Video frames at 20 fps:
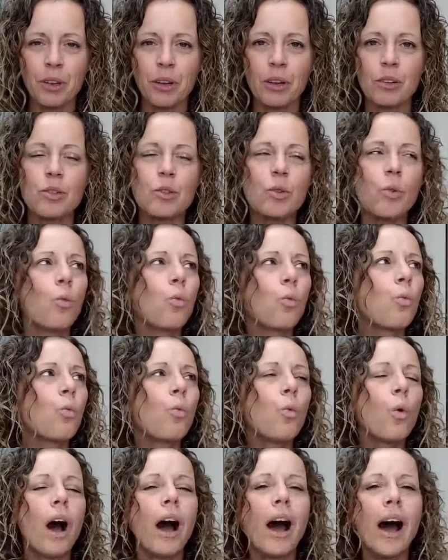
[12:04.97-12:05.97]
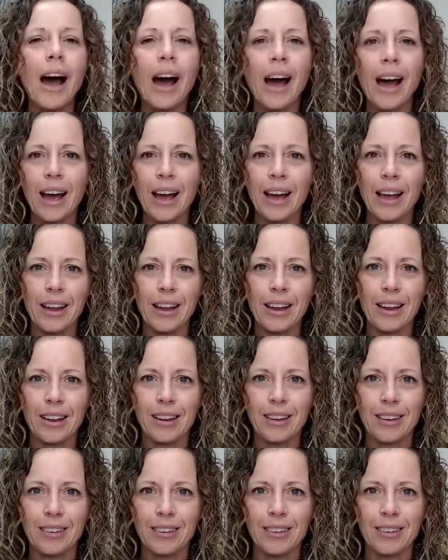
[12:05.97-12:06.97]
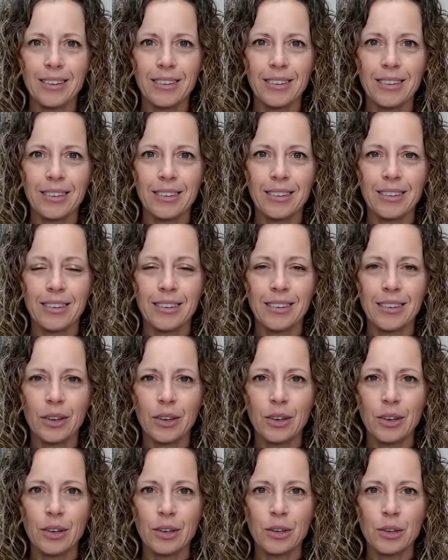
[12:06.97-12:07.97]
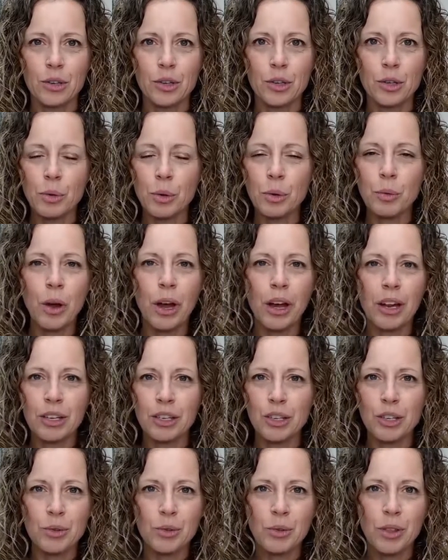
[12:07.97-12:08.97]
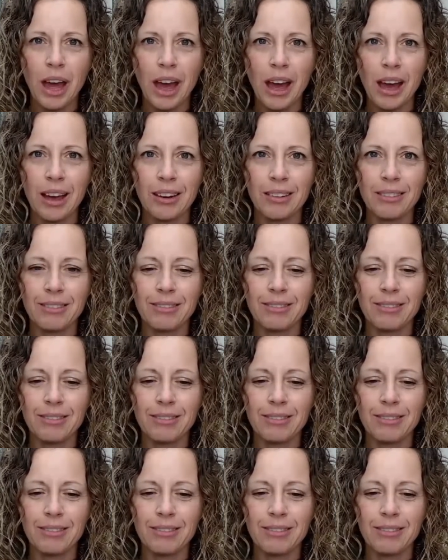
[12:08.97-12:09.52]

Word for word: So why do we want to do that?